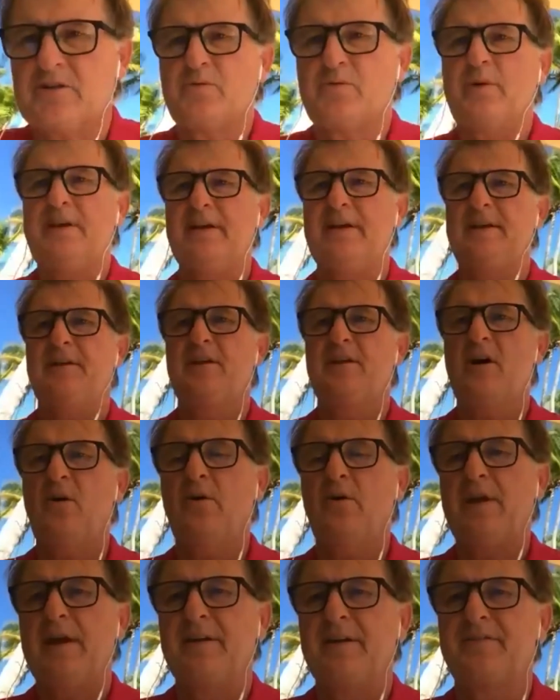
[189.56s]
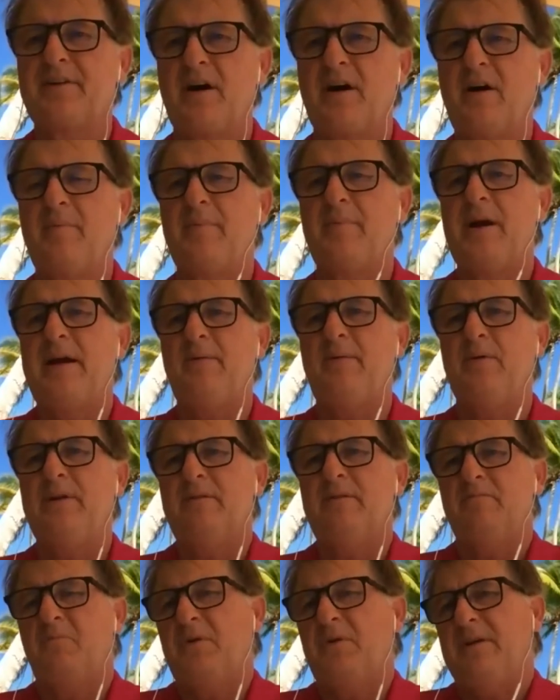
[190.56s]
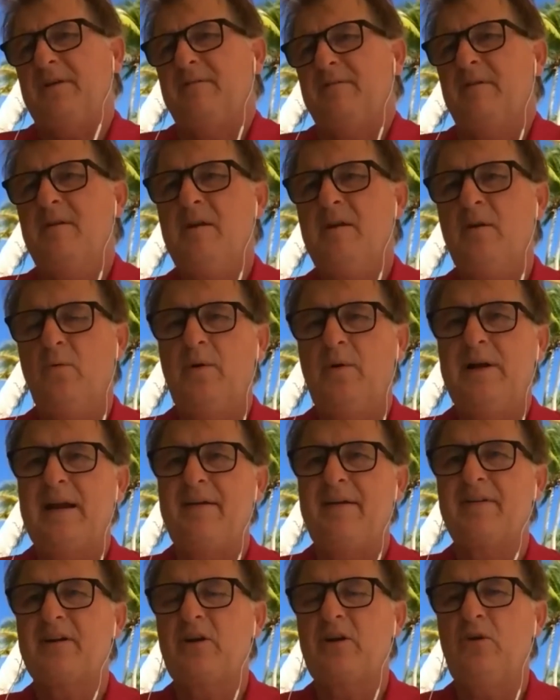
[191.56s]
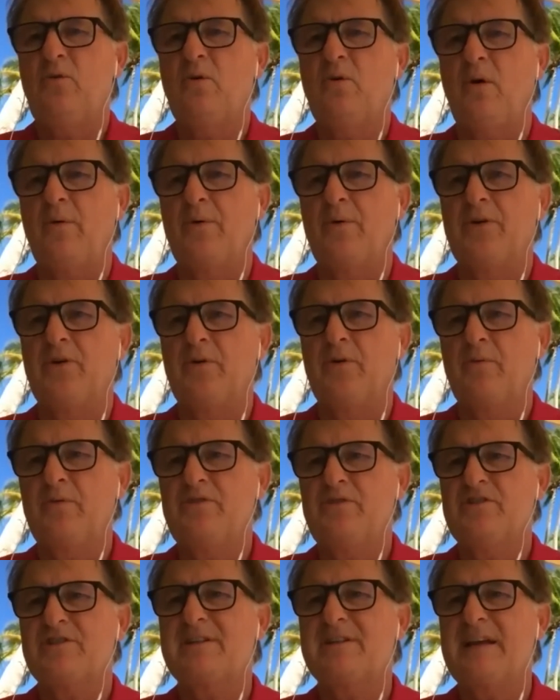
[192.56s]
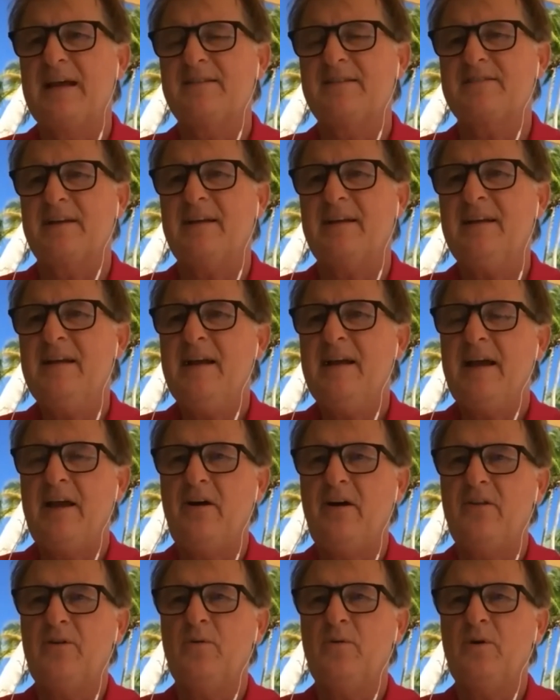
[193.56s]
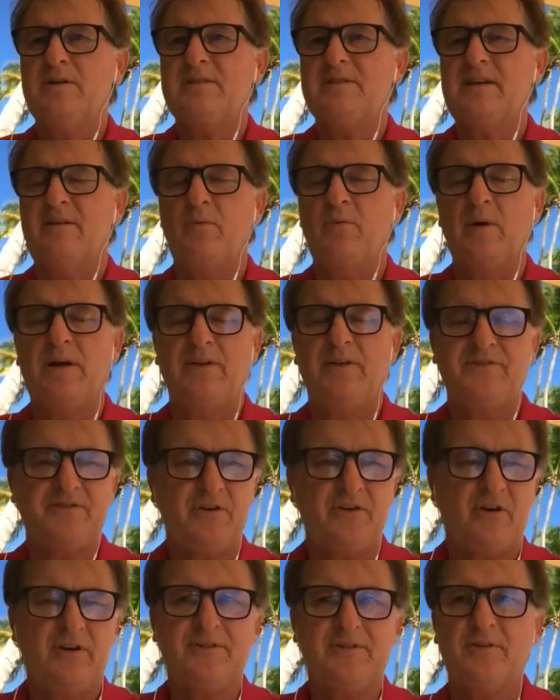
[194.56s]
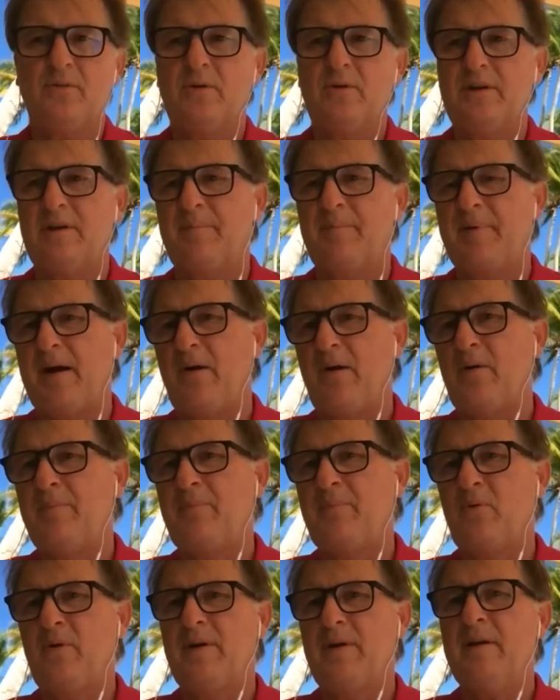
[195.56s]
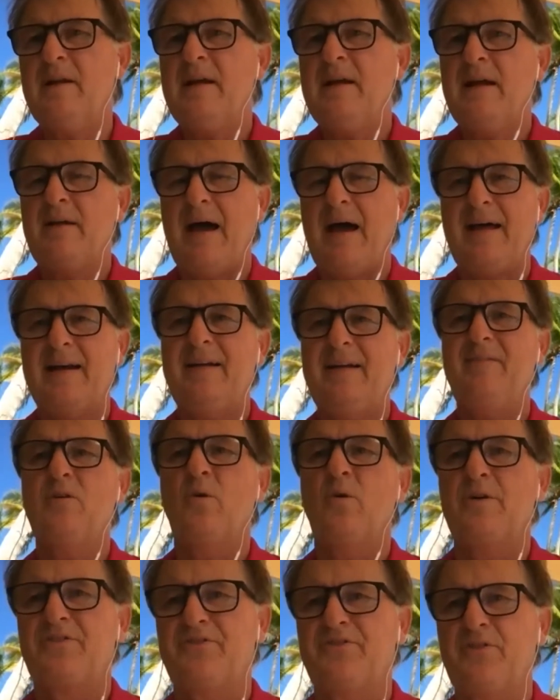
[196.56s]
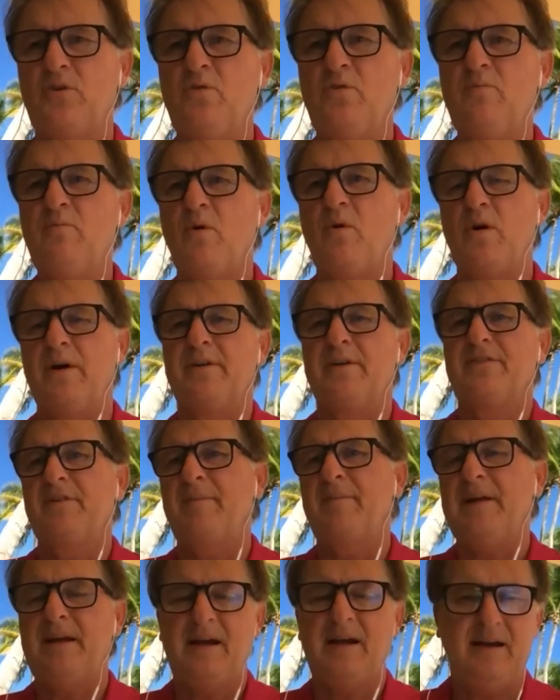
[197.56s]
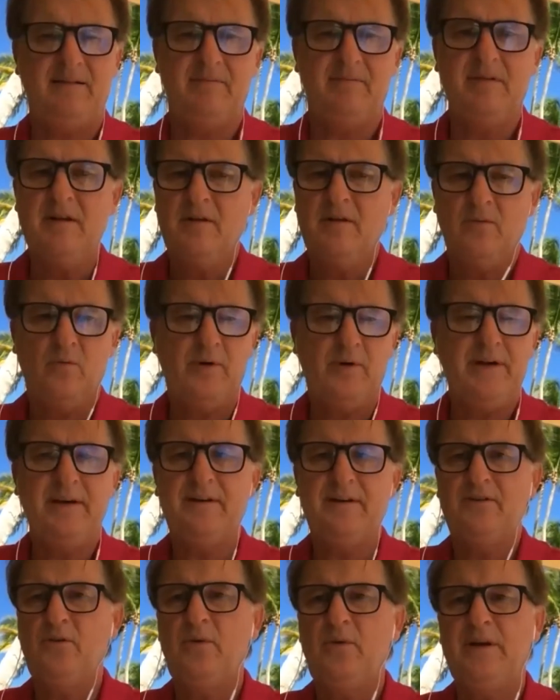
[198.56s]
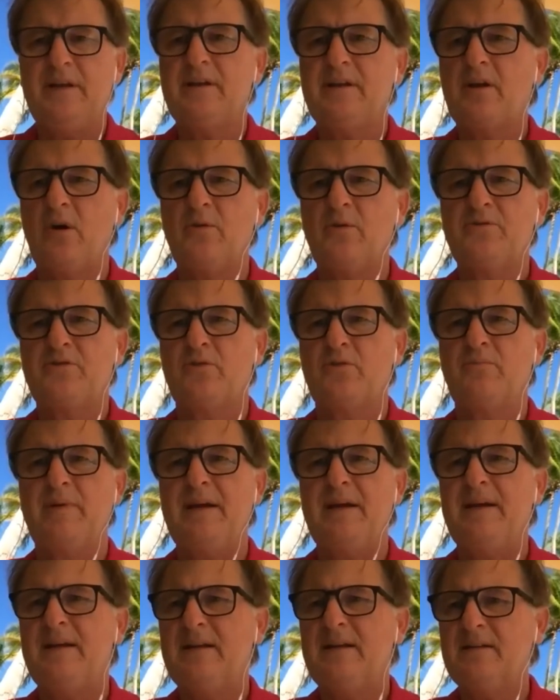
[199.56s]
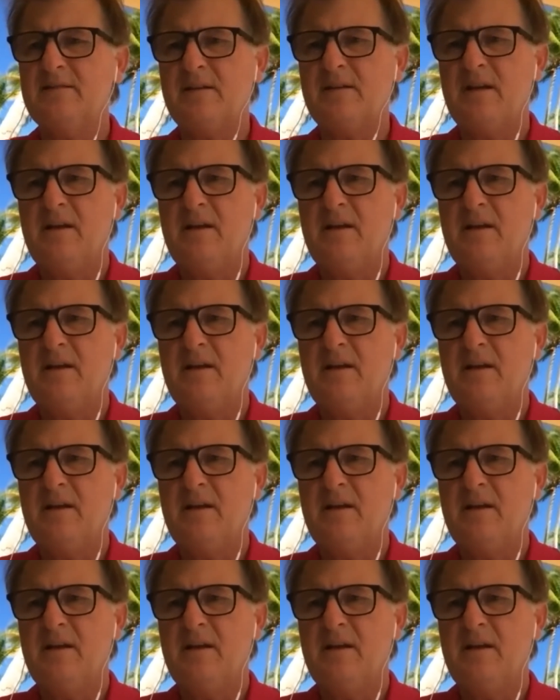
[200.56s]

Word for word: we didn't know yet, Tom. Right? We didn't. We didn't. We didn't have a clue what we were doing. We are just guessing. Hell, there wasn't a wealth chart. There wasn't a PowerPoint. I didn't even know what Zoom was. I mean, I we didn't do any go-to meetings.